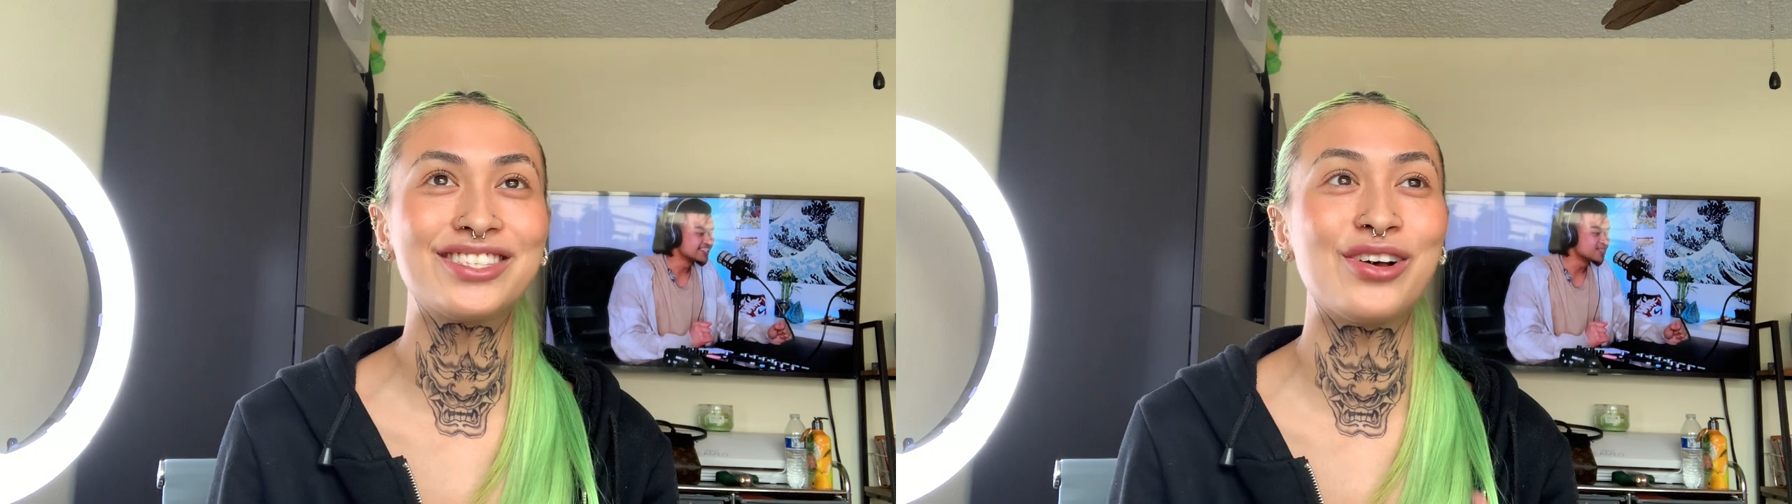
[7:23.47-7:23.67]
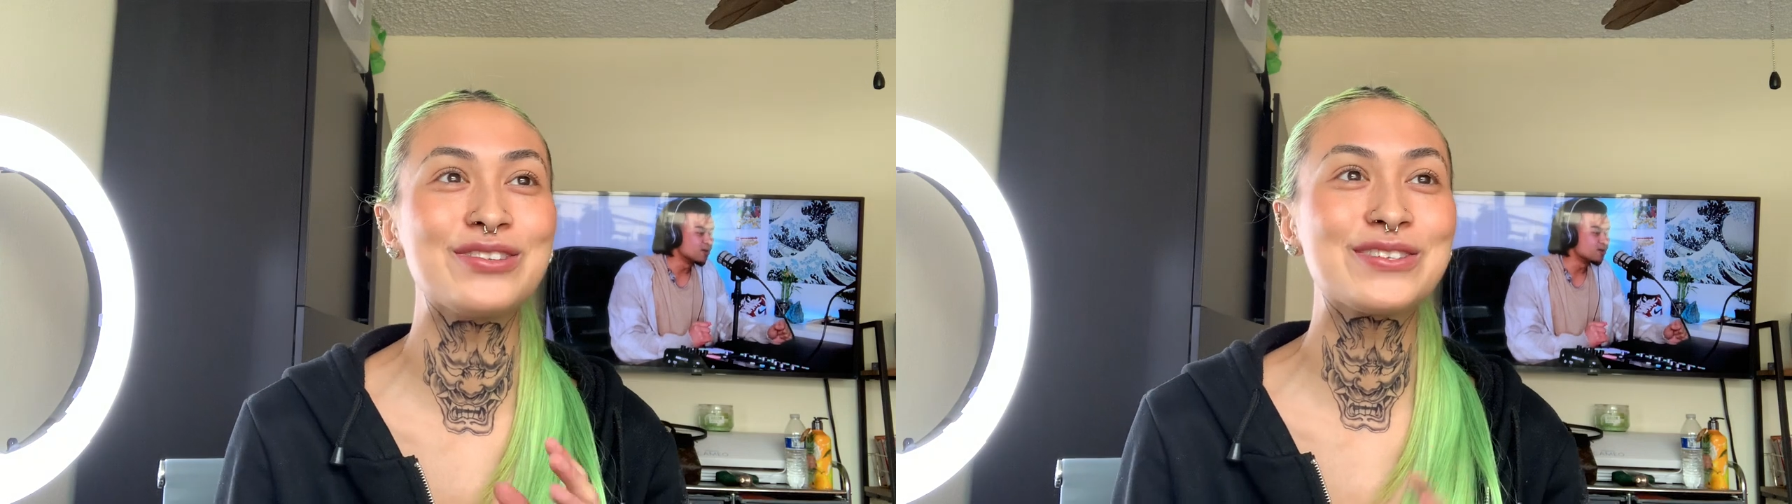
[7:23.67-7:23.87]

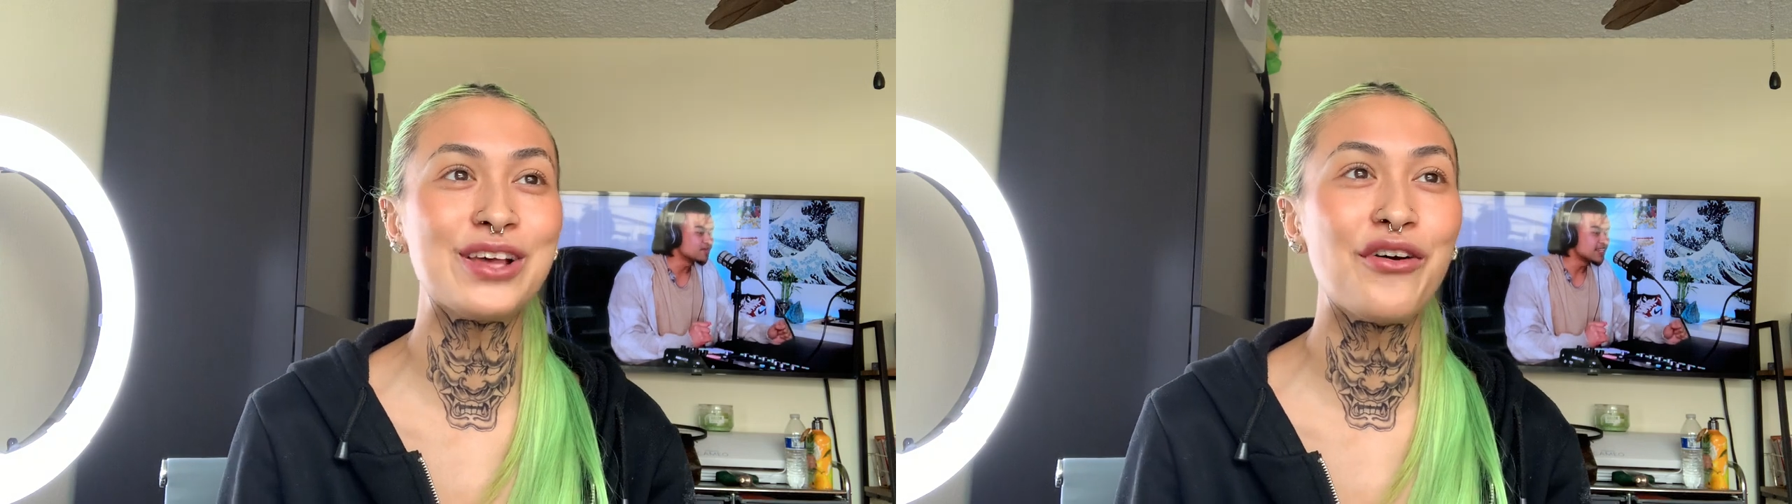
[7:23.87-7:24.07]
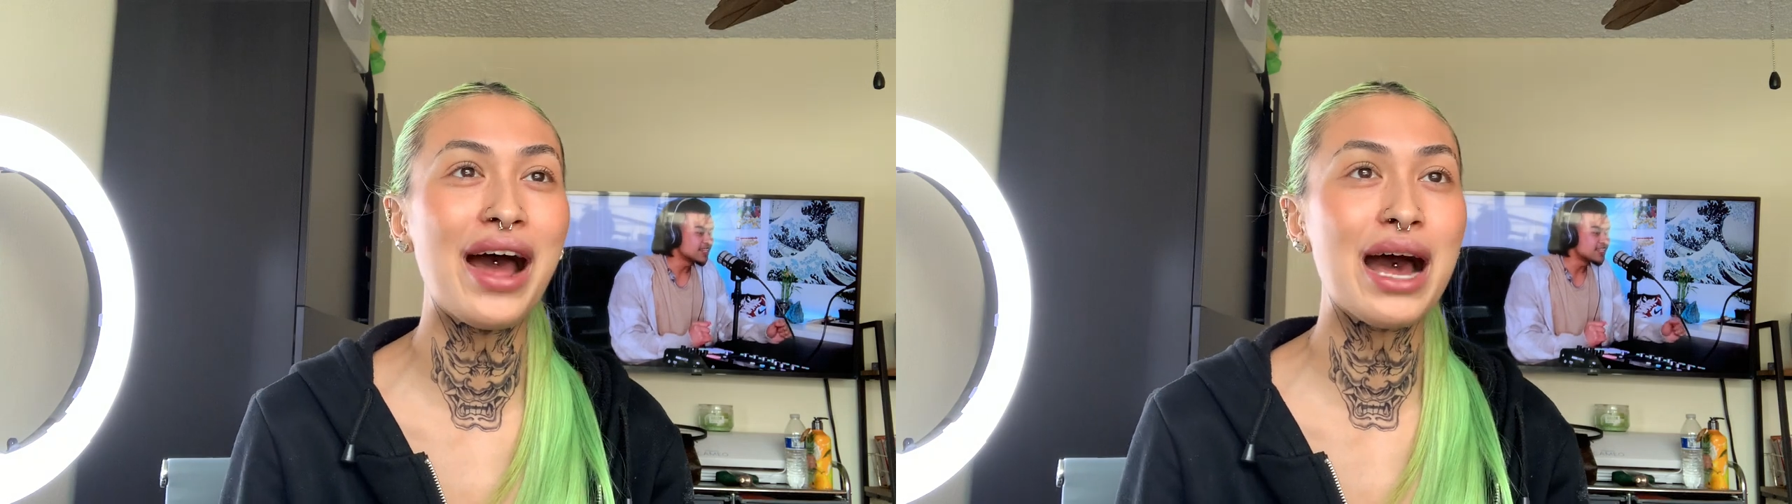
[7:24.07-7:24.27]
So I was
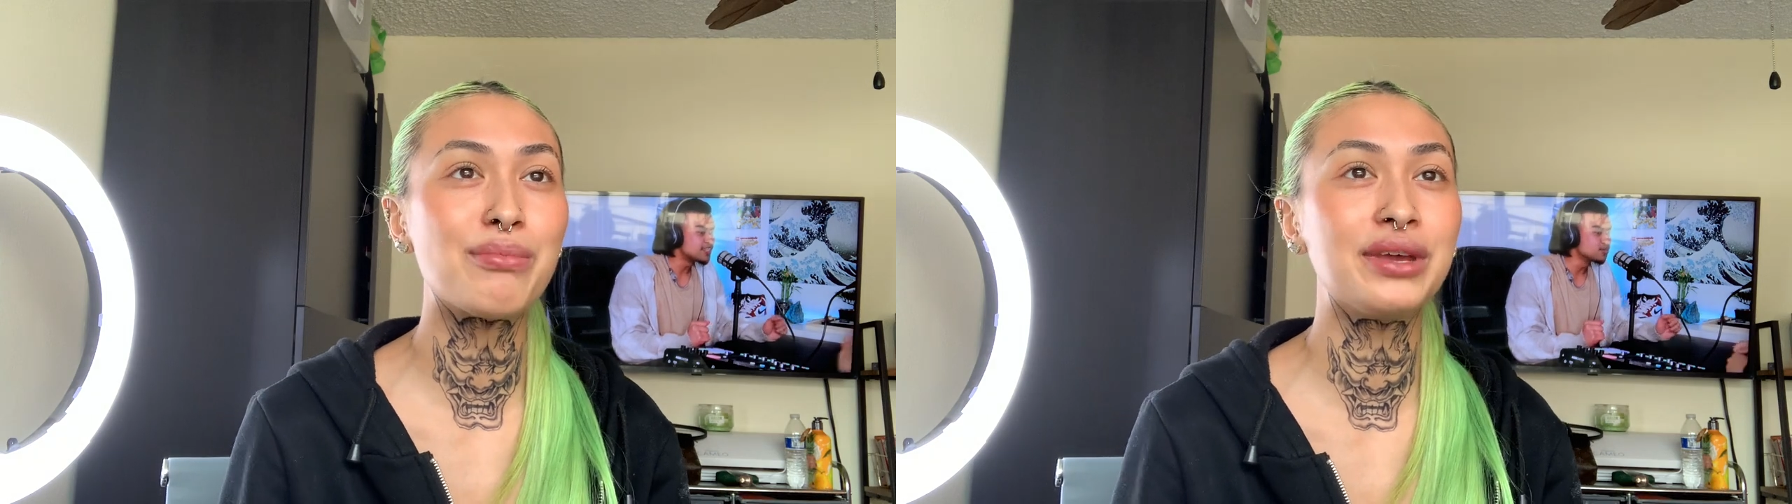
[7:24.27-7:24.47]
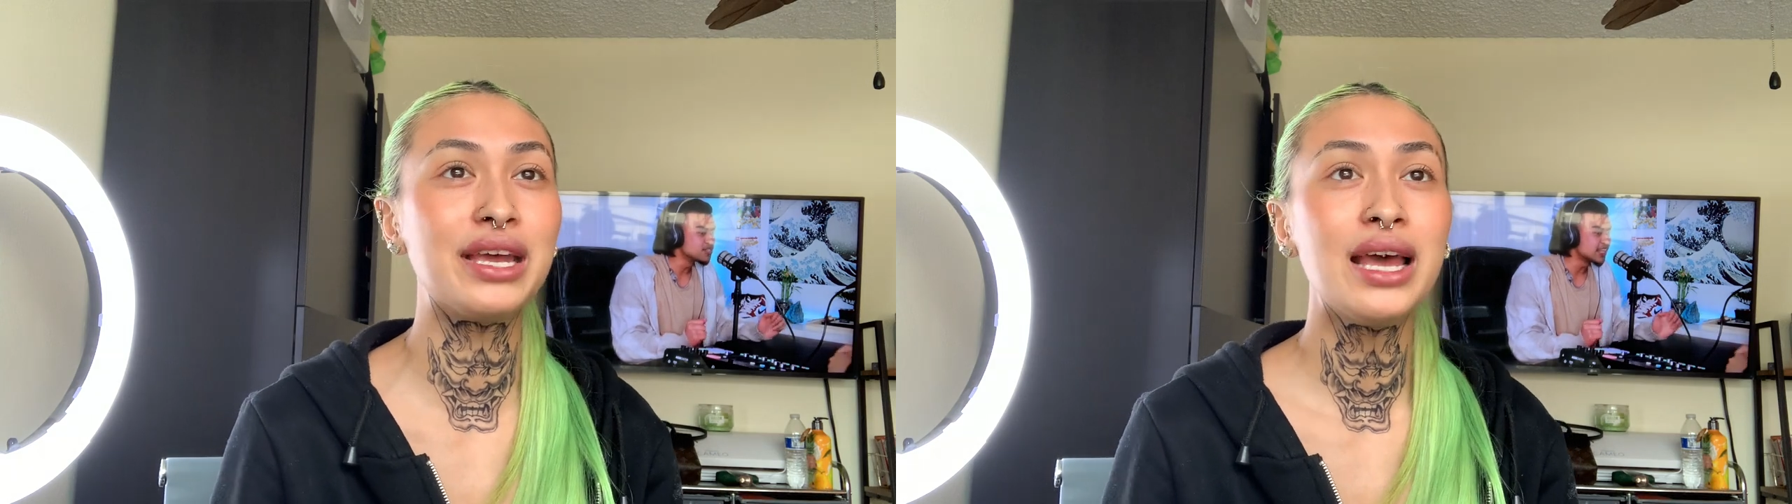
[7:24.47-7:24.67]
so
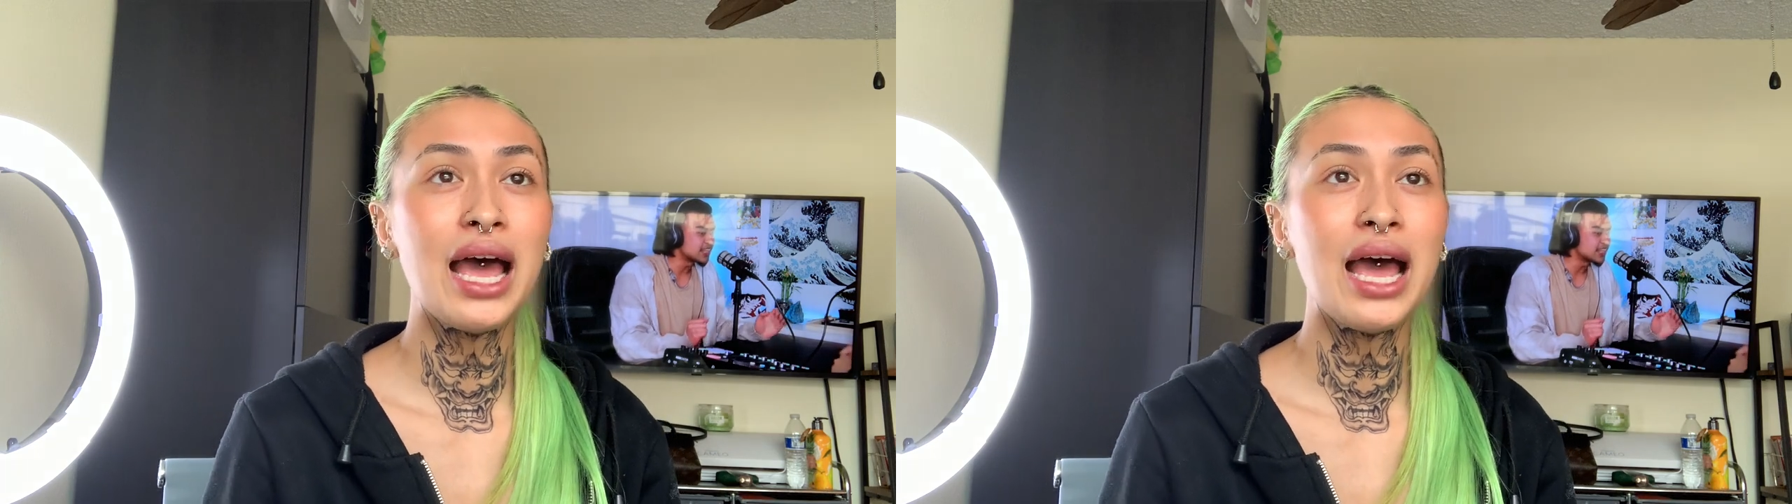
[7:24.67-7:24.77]
happy.